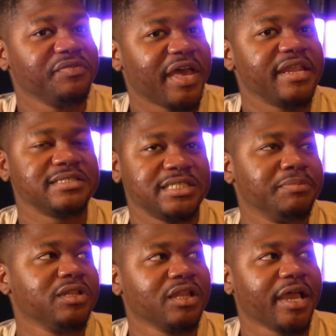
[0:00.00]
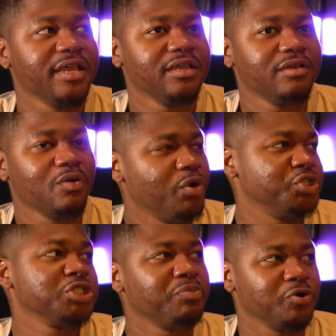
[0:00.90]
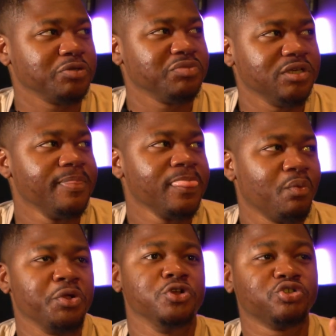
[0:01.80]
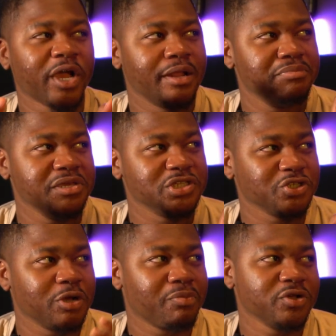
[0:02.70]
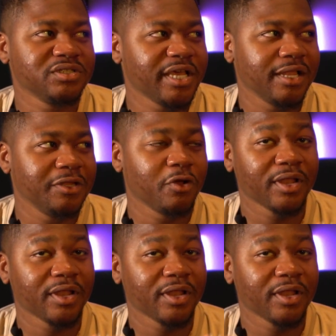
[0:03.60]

Like mm-hmm. that is typically like what you're supposed to be when you try to be personality